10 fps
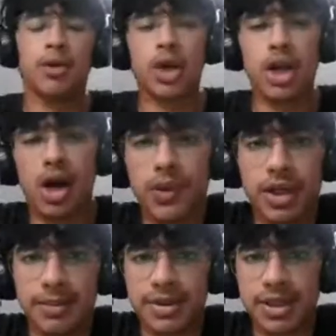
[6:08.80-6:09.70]
So what are
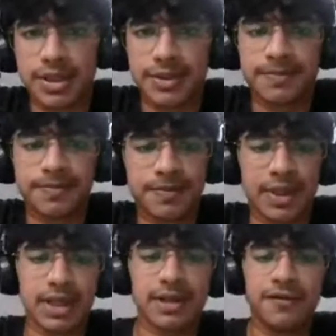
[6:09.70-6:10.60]
outcomes?
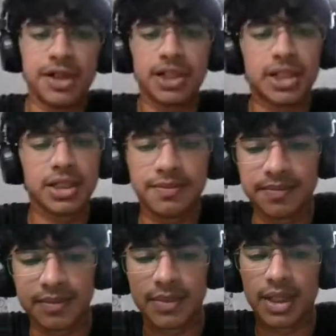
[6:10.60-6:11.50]
First,
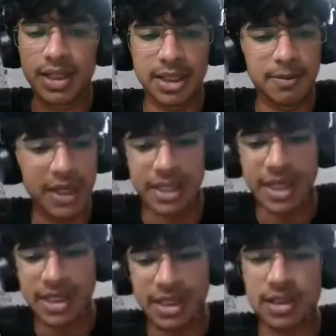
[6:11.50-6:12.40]
speaker
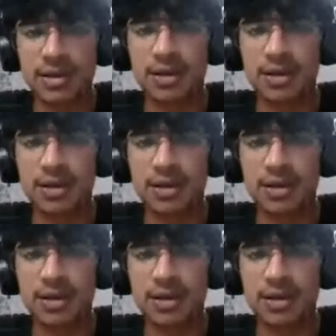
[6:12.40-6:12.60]
sessions.